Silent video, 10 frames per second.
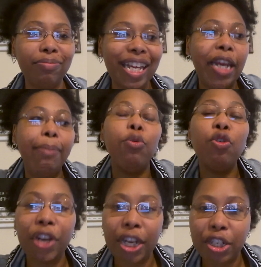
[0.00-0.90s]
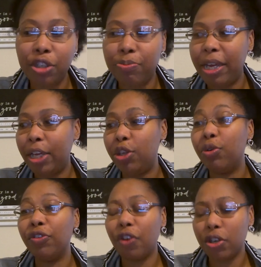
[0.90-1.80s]
didn't move it into being
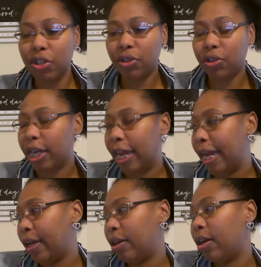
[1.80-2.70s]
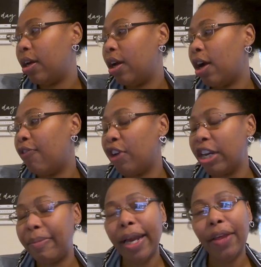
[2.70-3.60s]
universal. And a
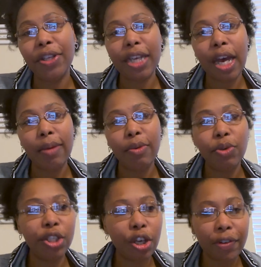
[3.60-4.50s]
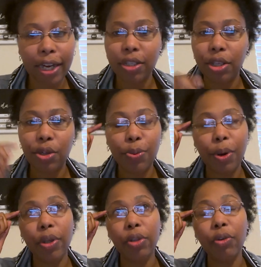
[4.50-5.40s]
friend of mine at the time who was serving as a youth poet